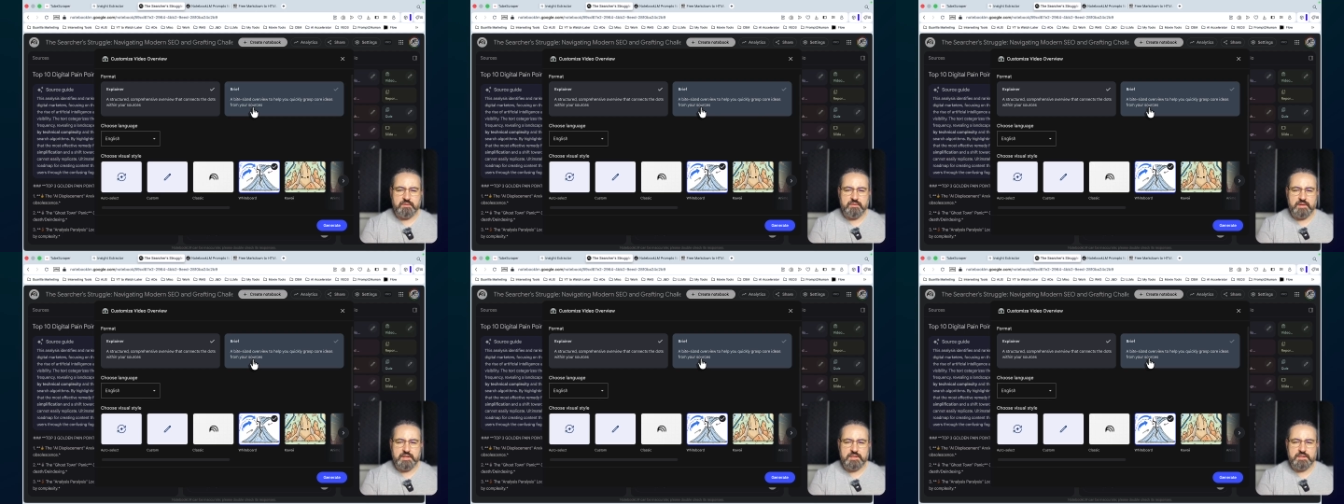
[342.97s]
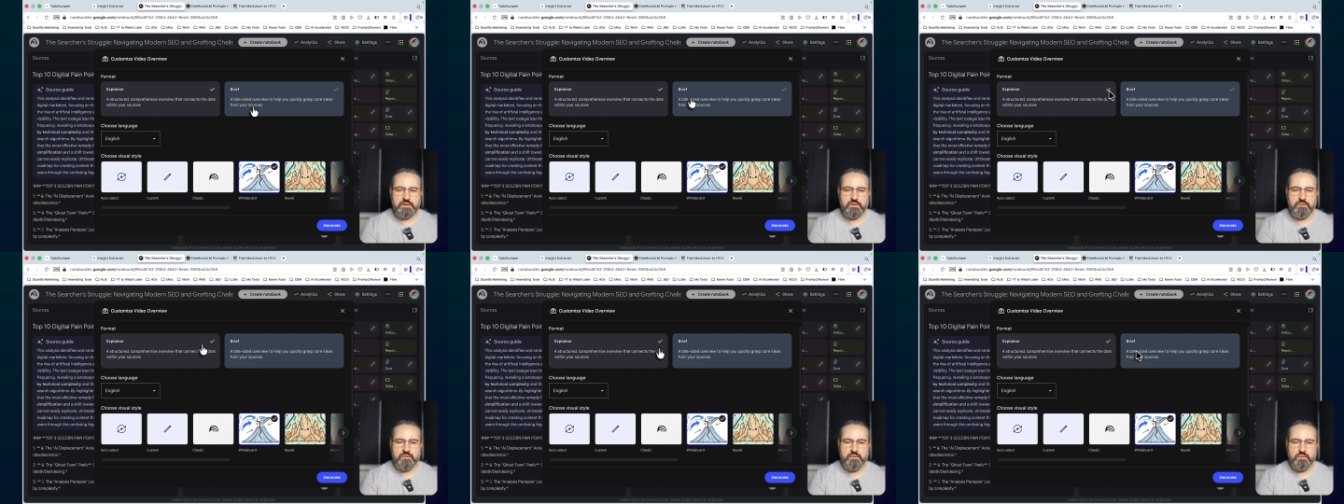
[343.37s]
Let's
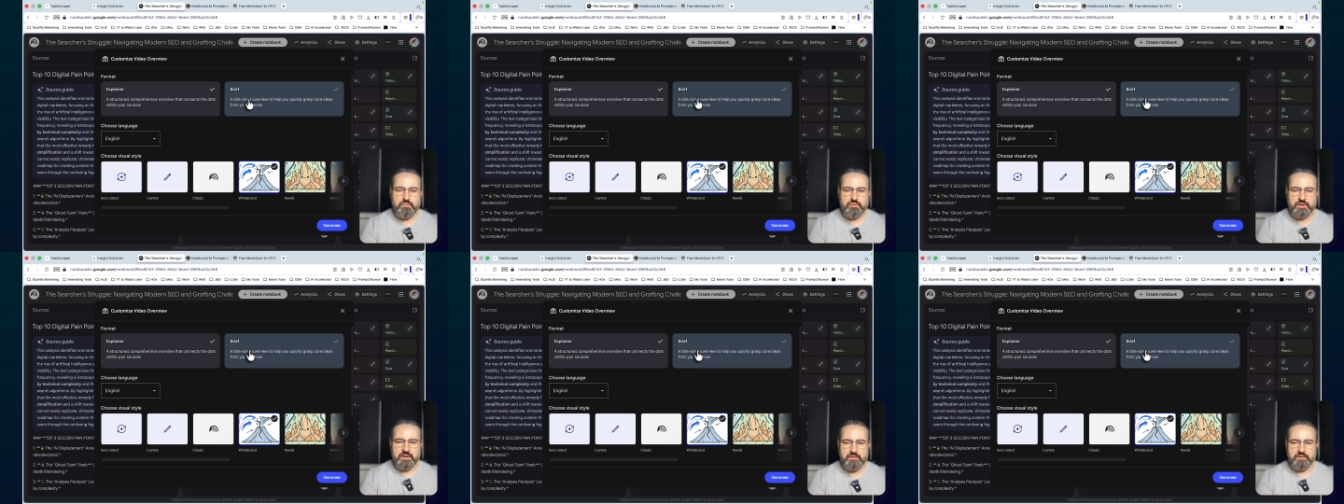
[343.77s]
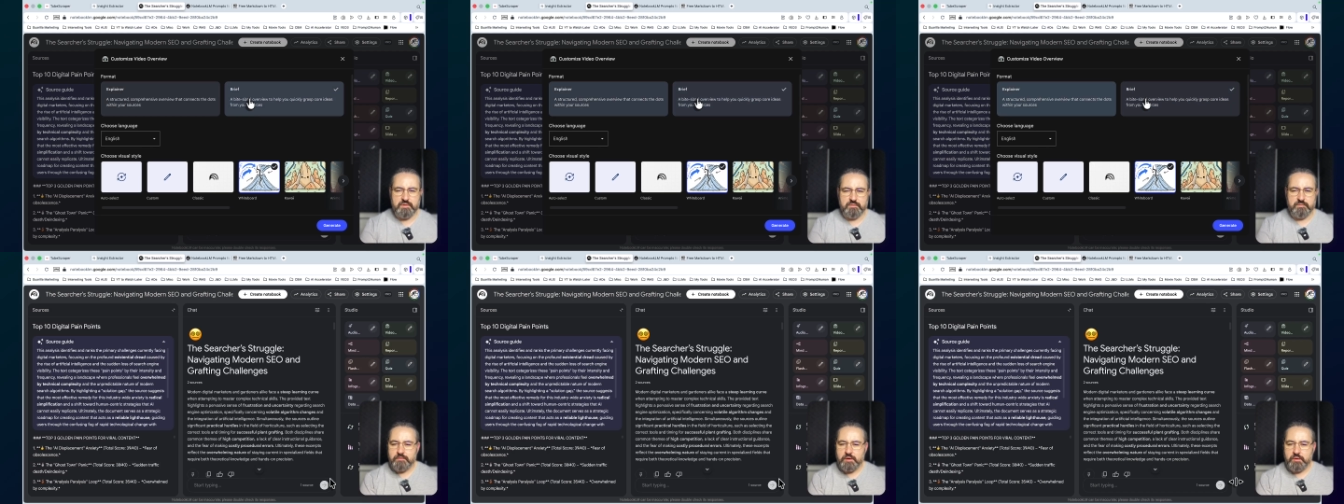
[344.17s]
go for a
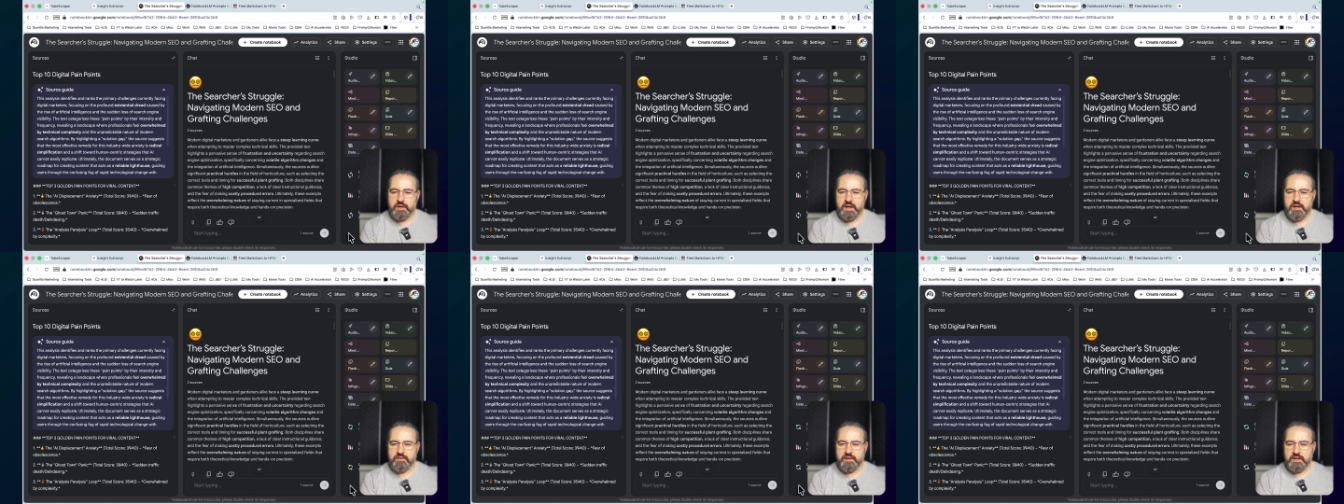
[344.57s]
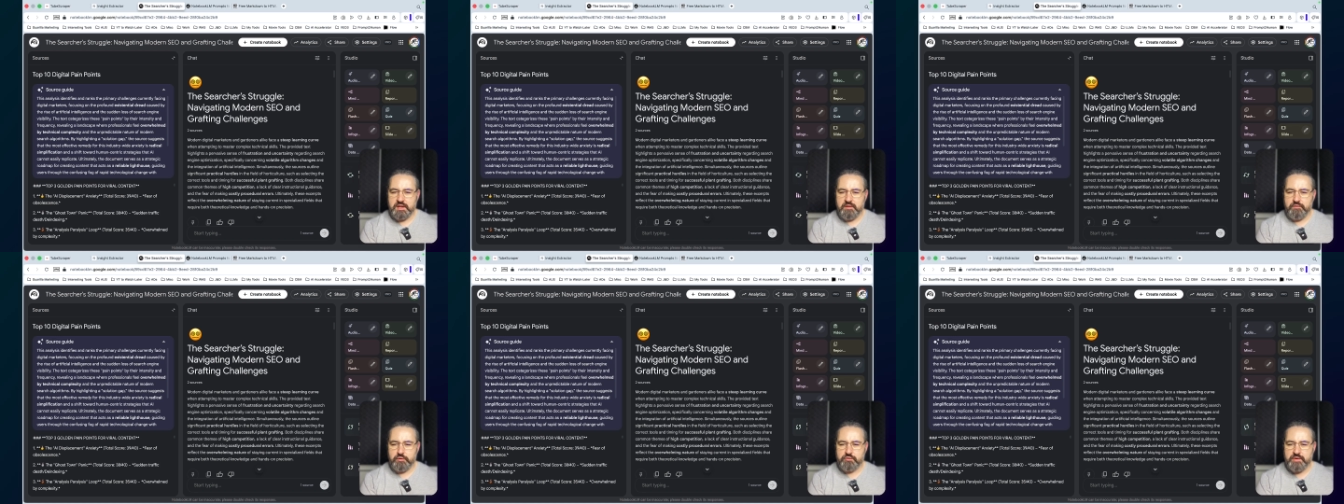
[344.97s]
brief. Okay, the
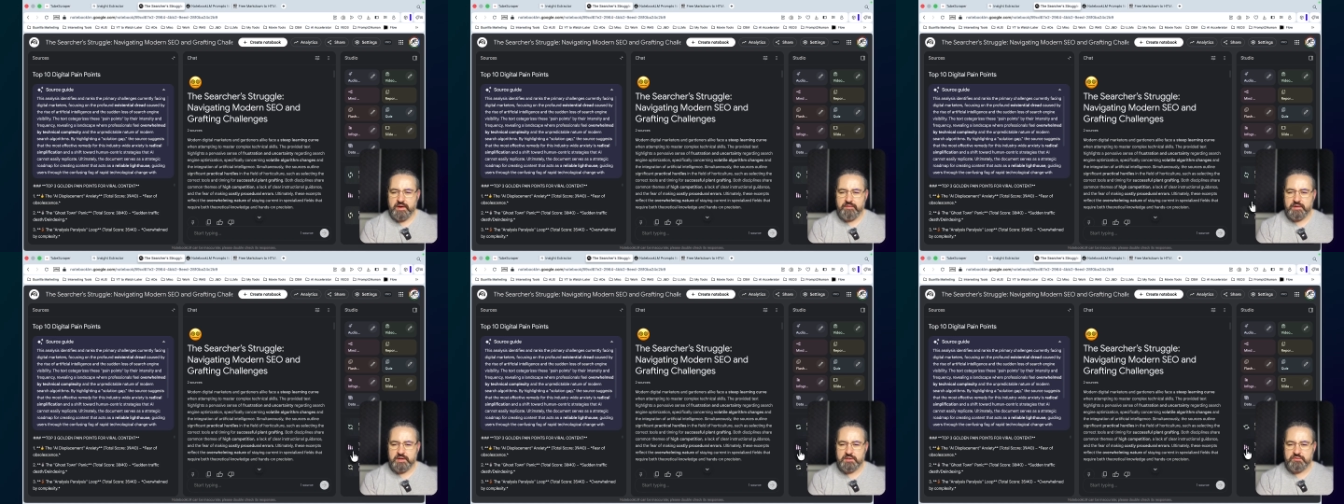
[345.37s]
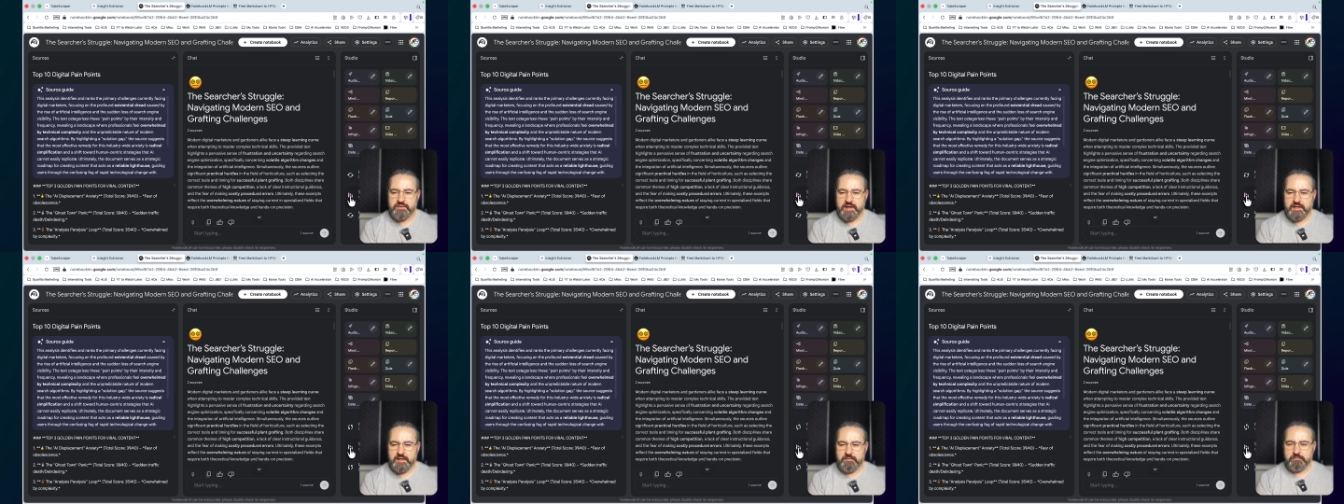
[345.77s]
infographic is
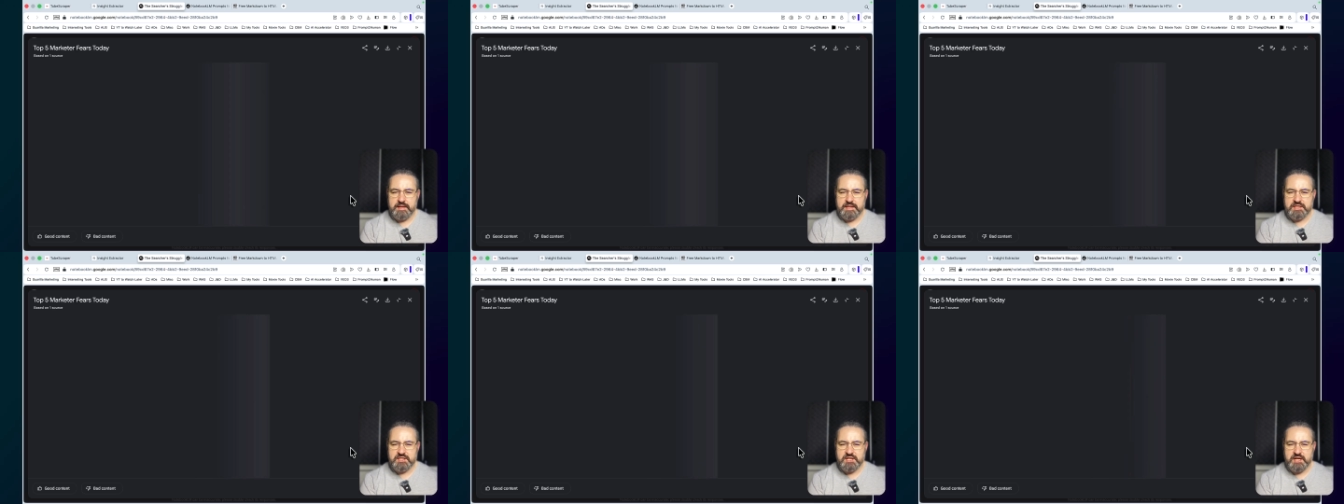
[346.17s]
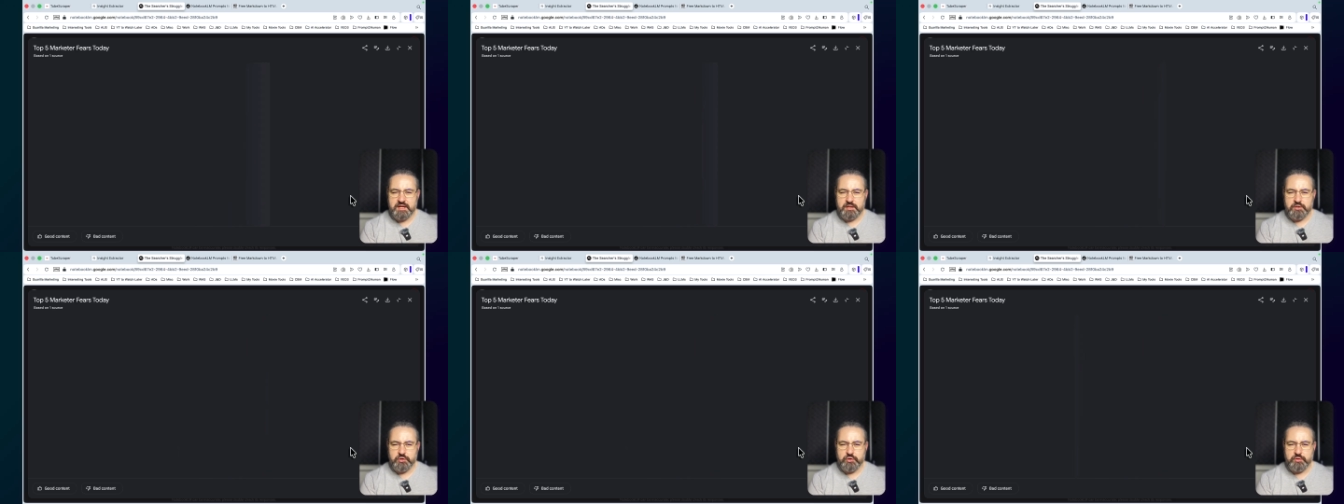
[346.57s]
ready. Let's take
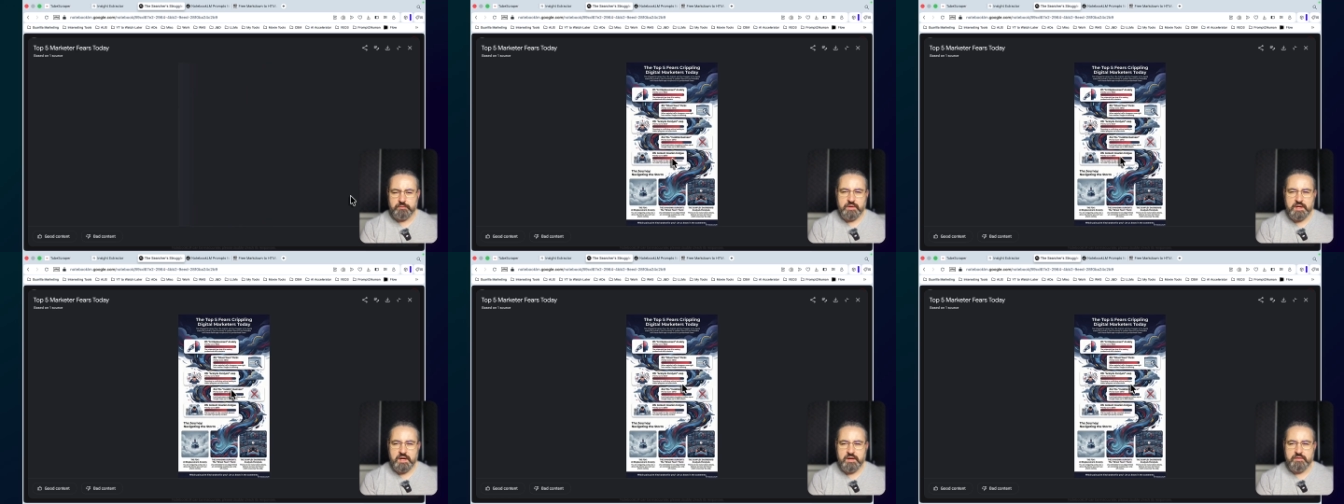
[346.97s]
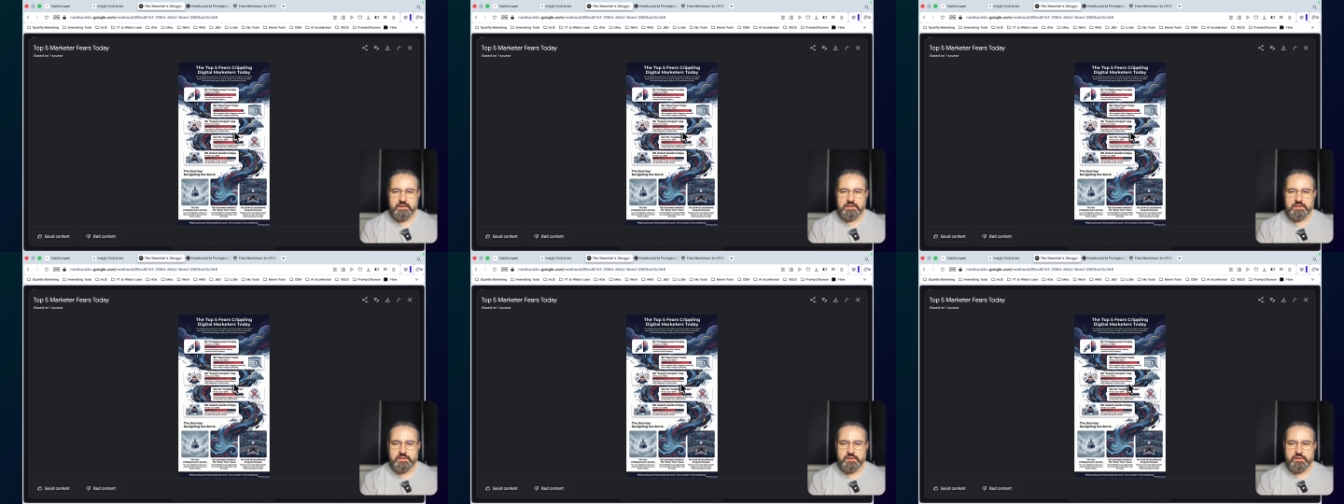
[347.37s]
a look. Okay,
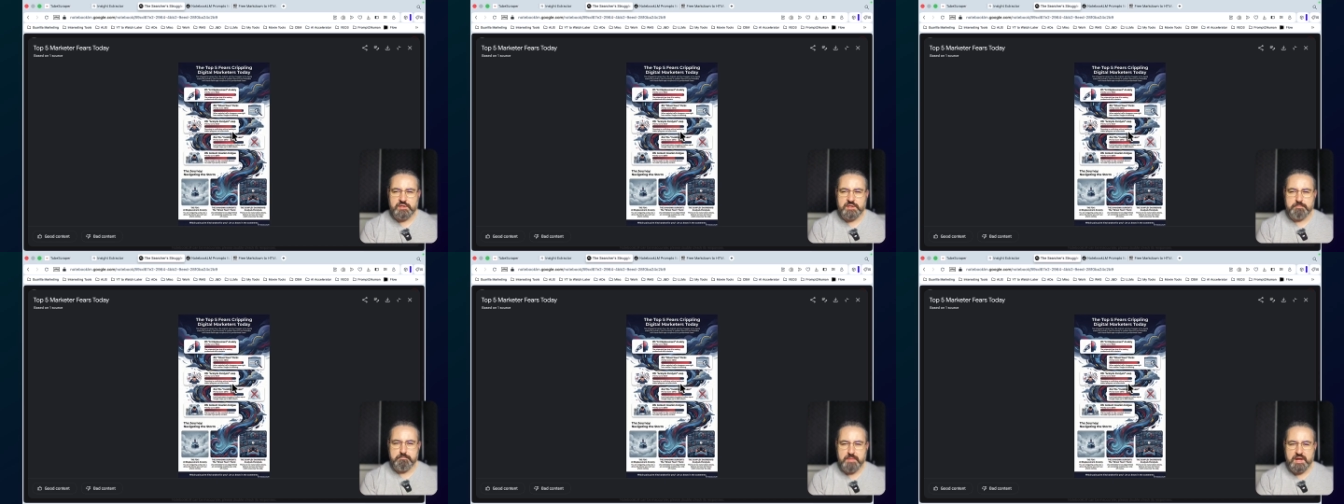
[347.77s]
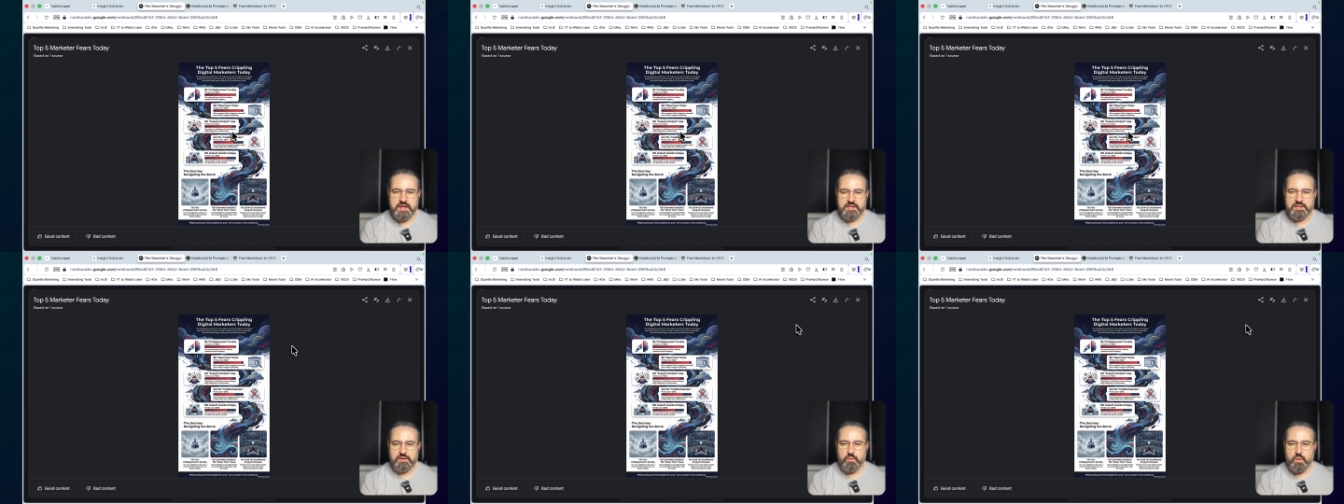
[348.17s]
this looks
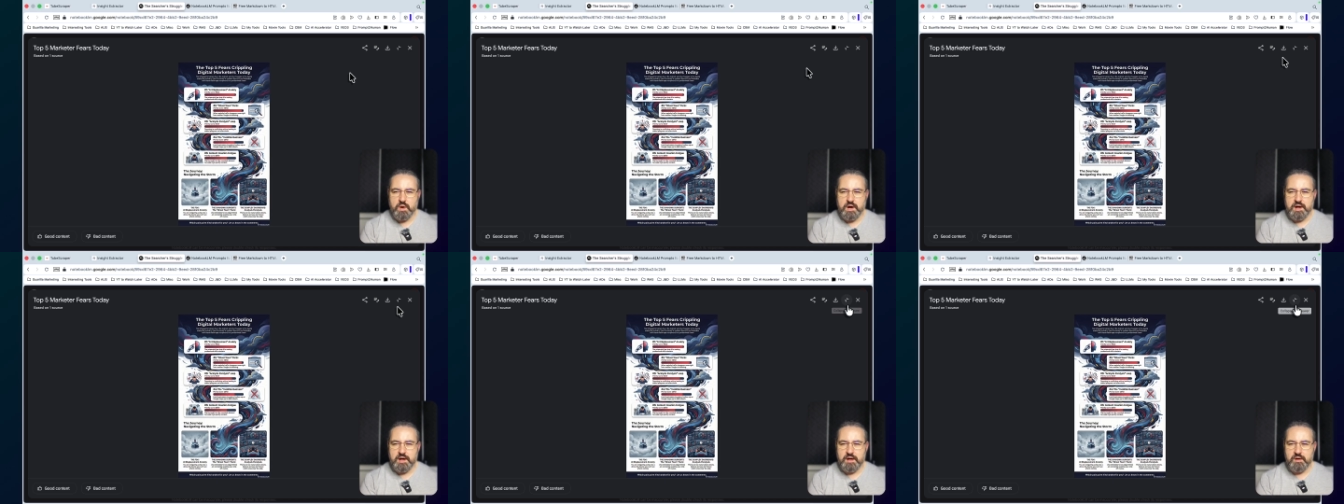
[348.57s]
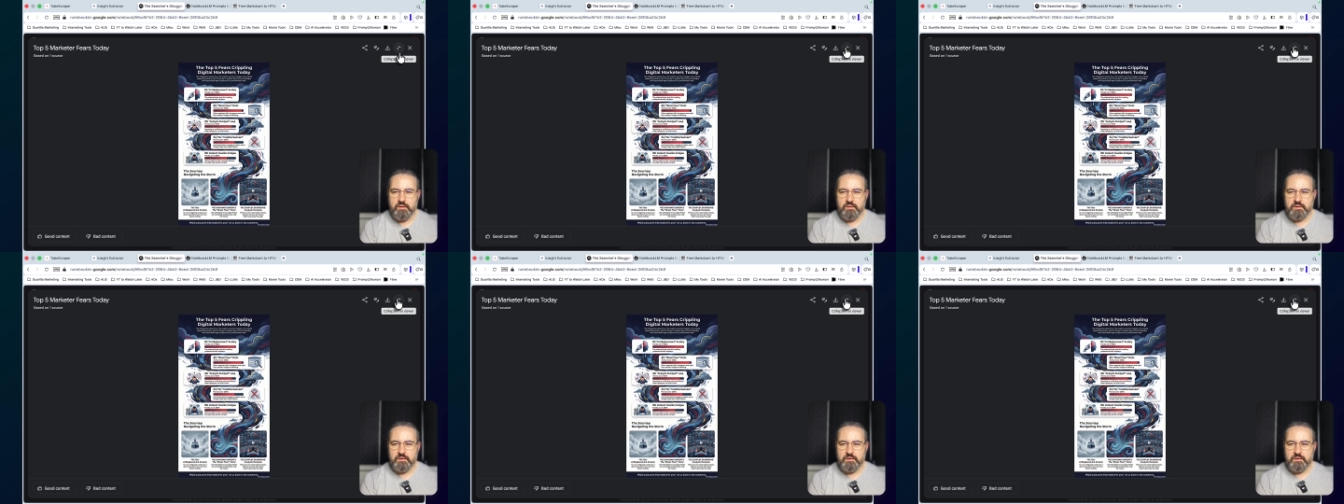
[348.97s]
amazing. Wow.